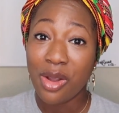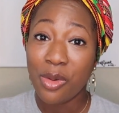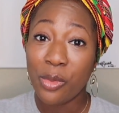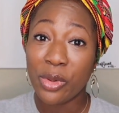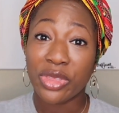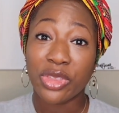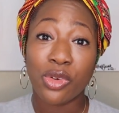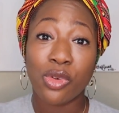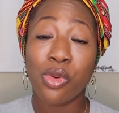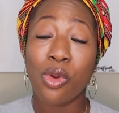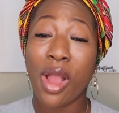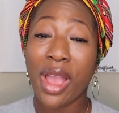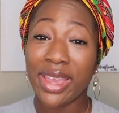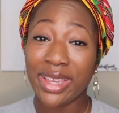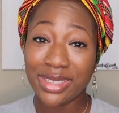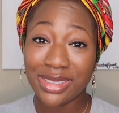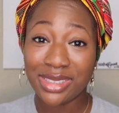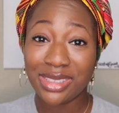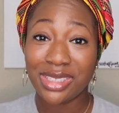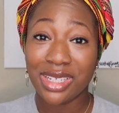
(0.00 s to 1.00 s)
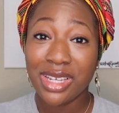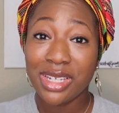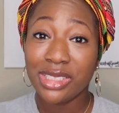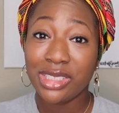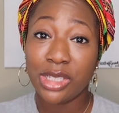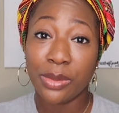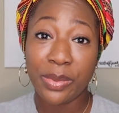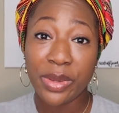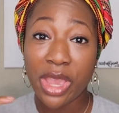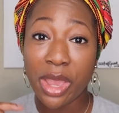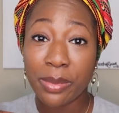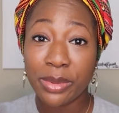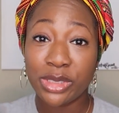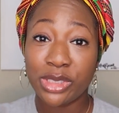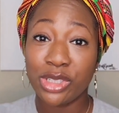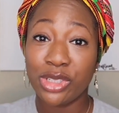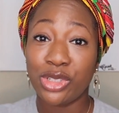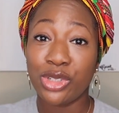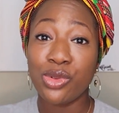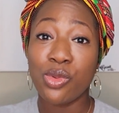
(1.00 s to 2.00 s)
with Christ to be able
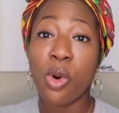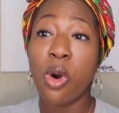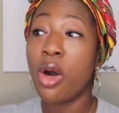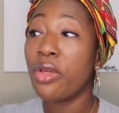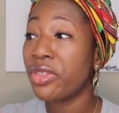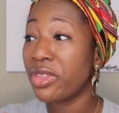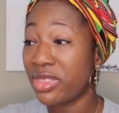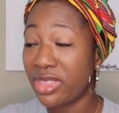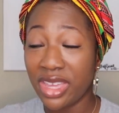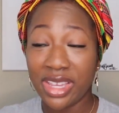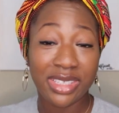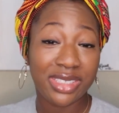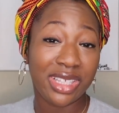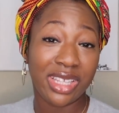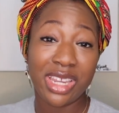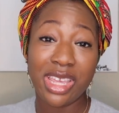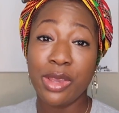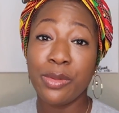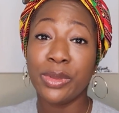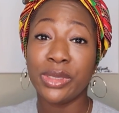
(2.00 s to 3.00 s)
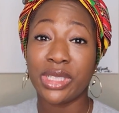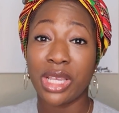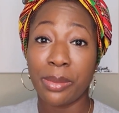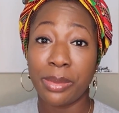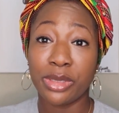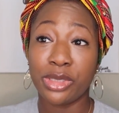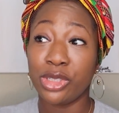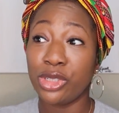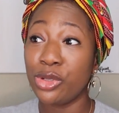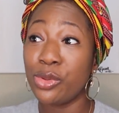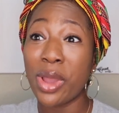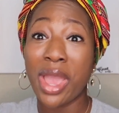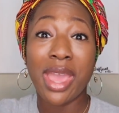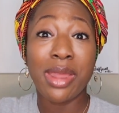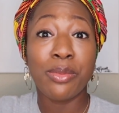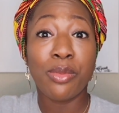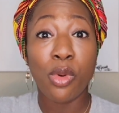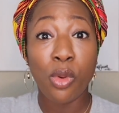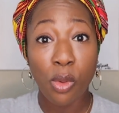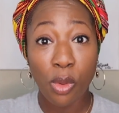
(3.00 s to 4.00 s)
to do all the things that he was able to do
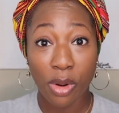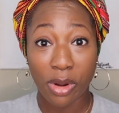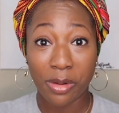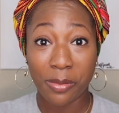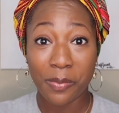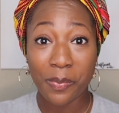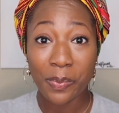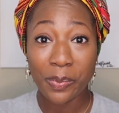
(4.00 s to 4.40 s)
and more.